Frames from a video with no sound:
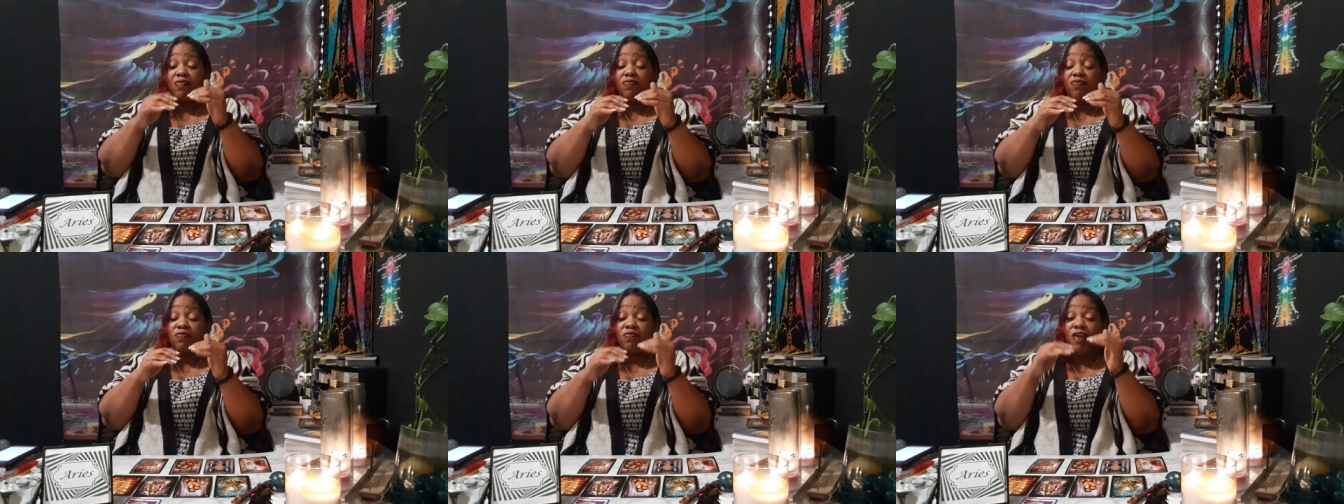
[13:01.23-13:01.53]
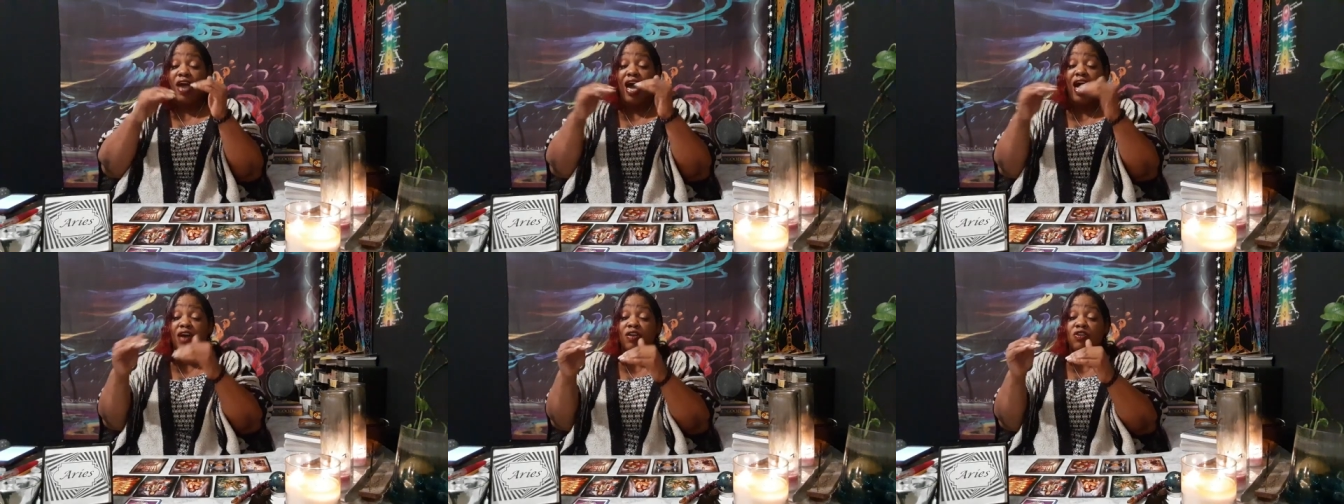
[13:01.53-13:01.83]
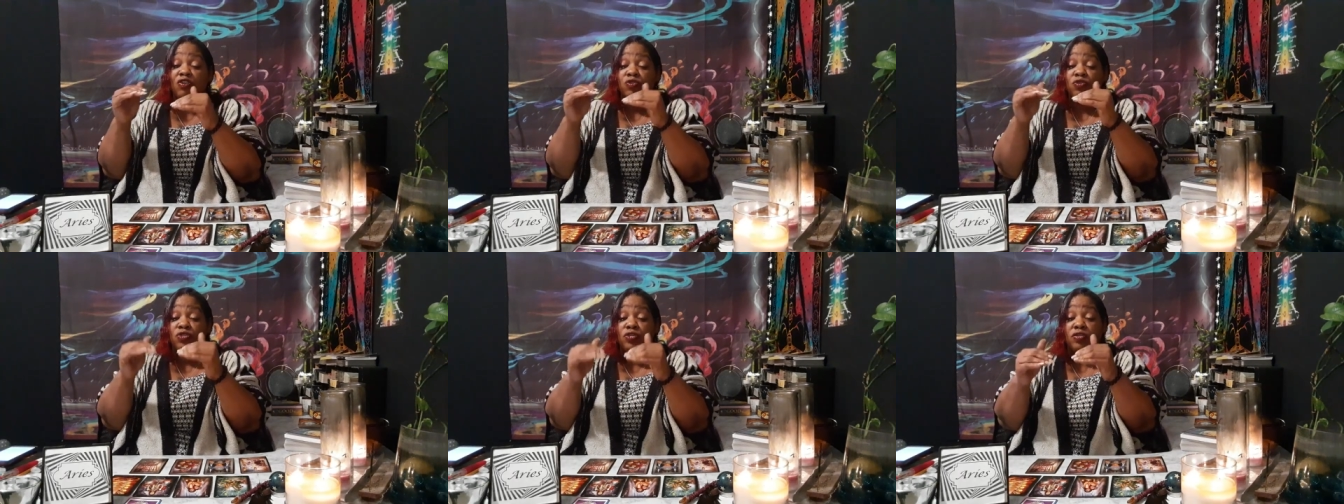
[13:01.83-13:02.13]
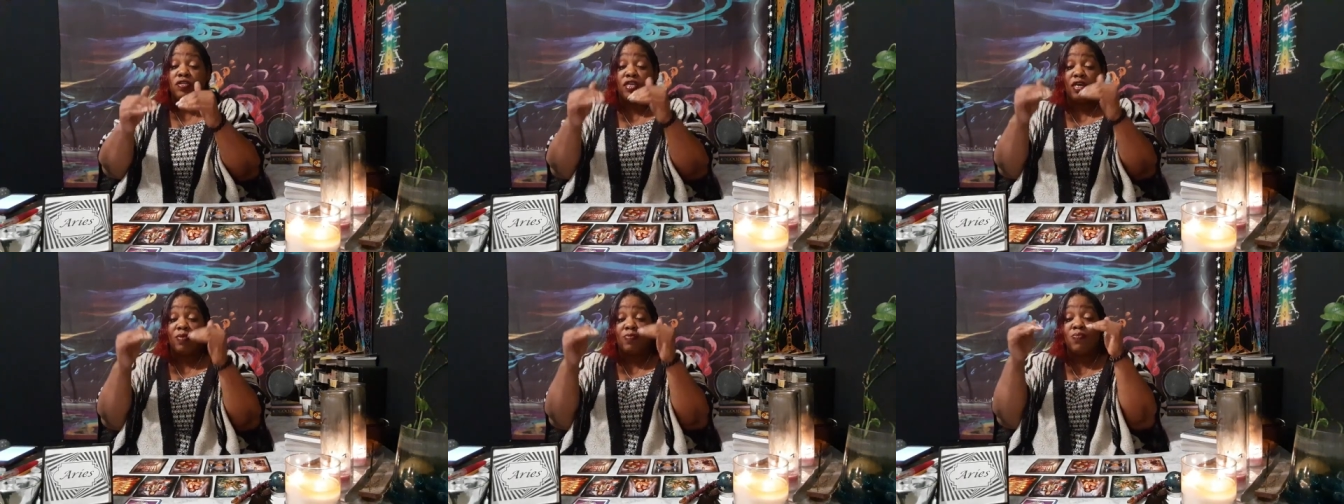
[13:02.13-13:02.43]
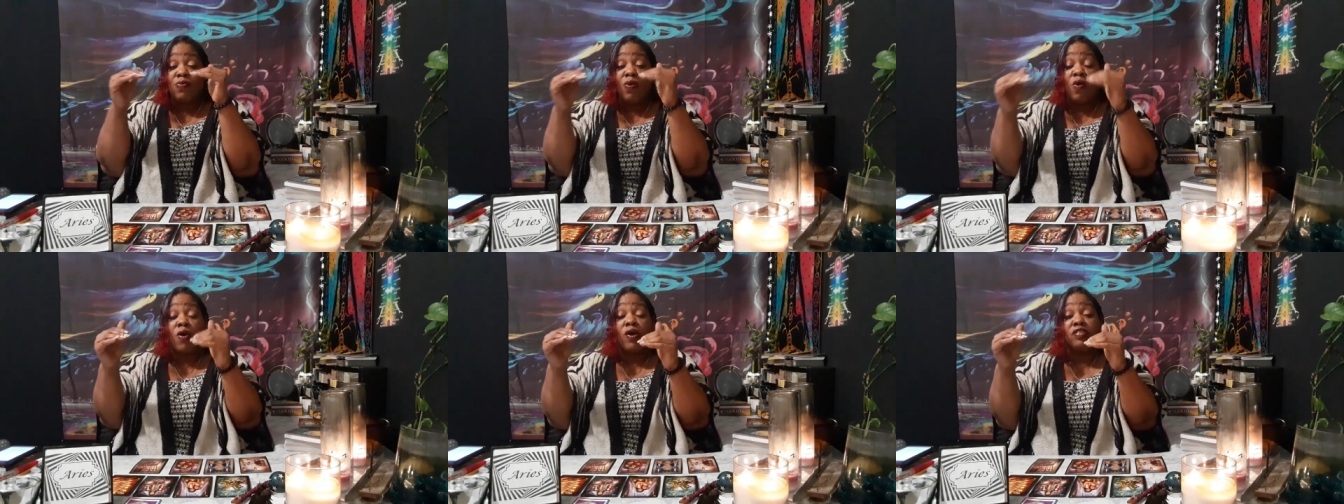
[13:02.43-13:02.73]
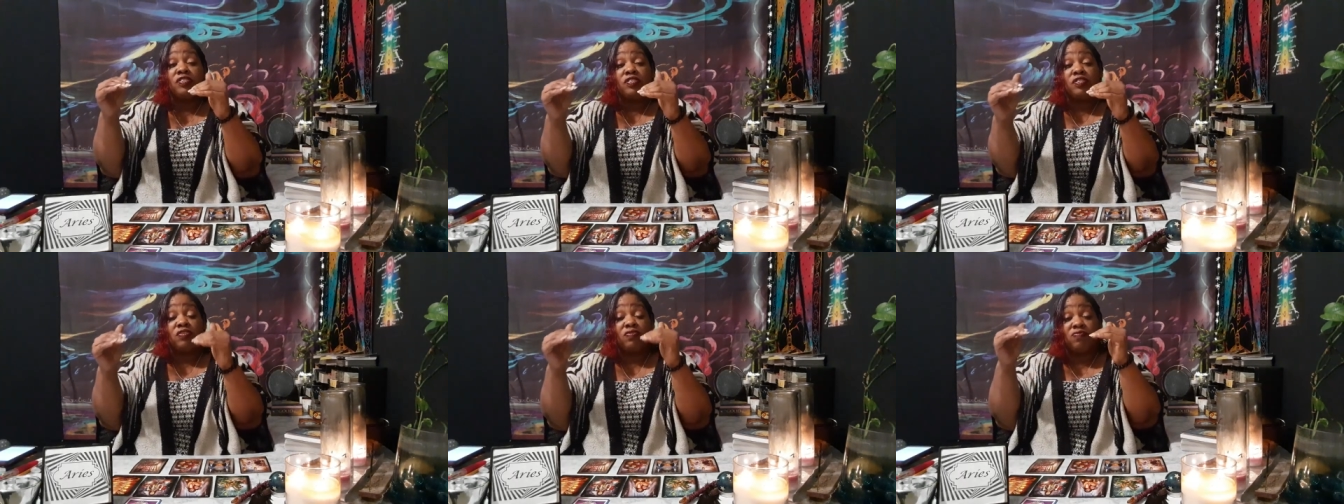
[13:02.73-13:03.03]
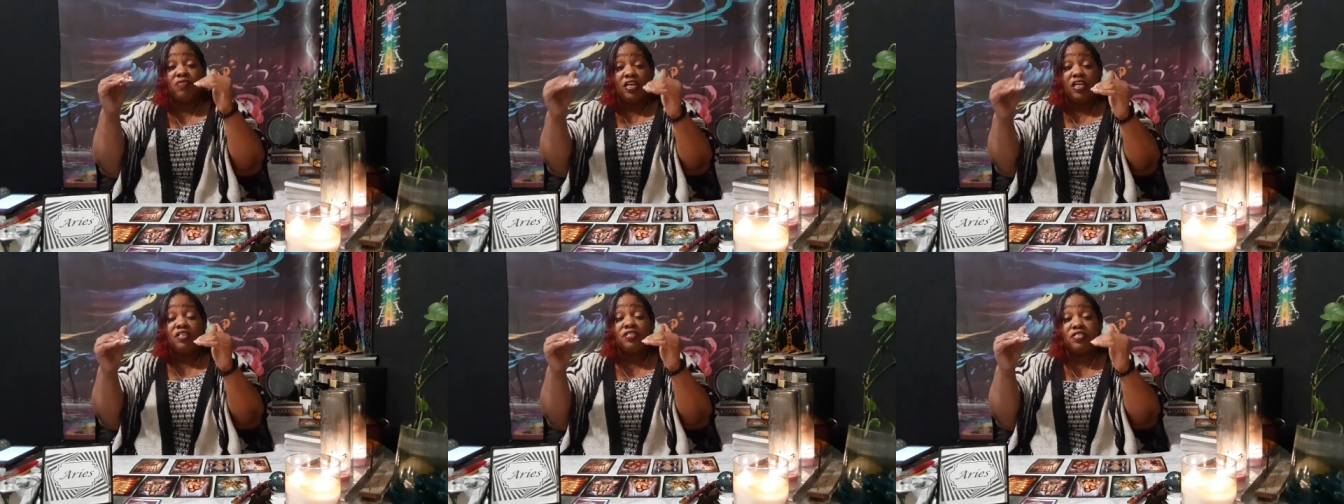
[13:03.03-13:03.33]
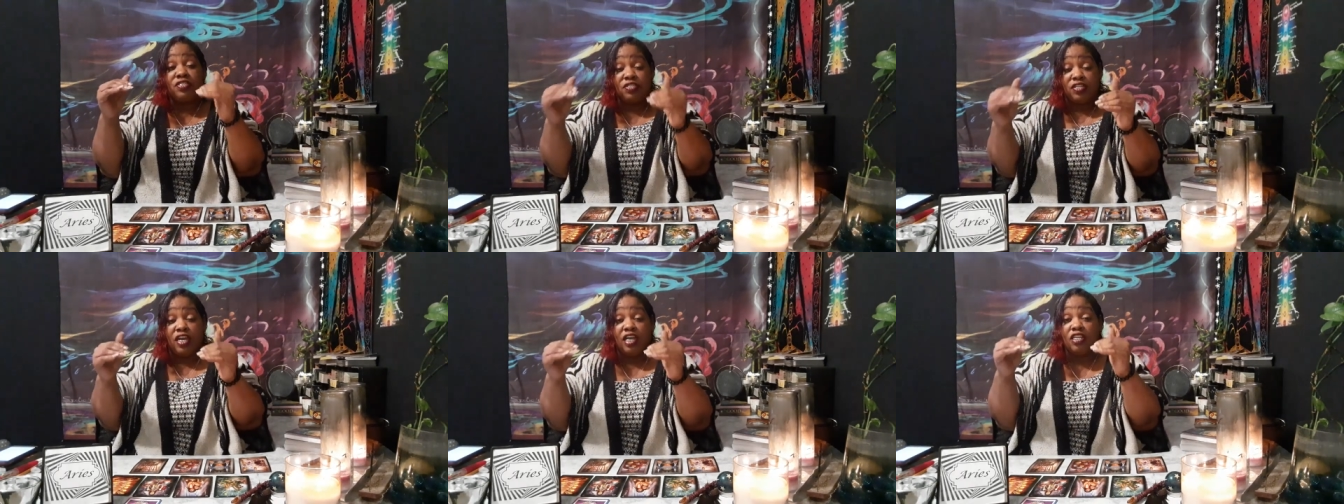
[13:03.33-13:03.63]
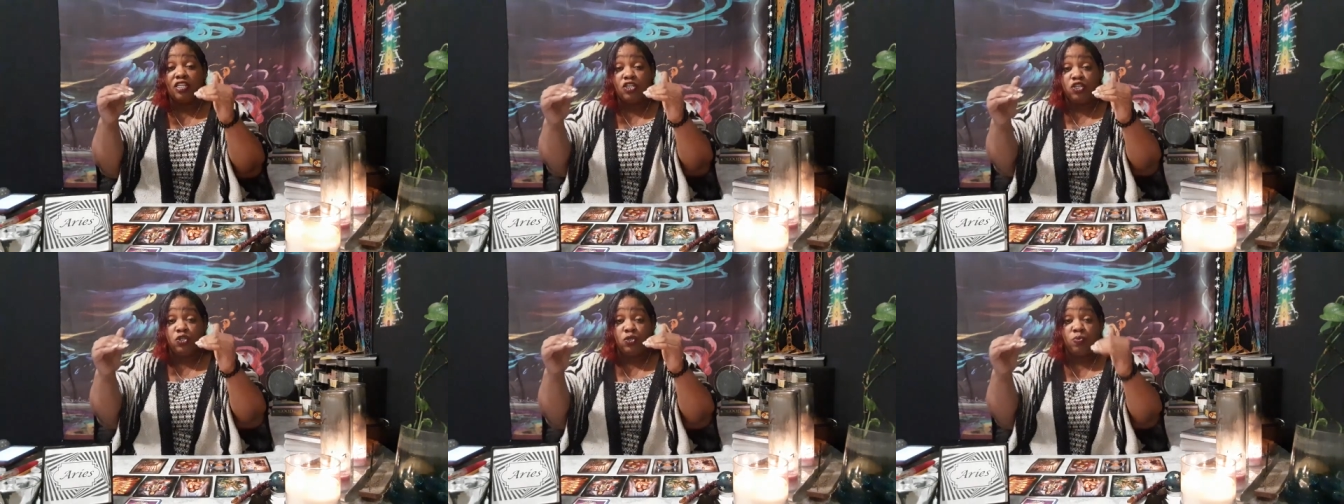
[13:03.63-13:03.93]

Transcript: value to the importance of each thing that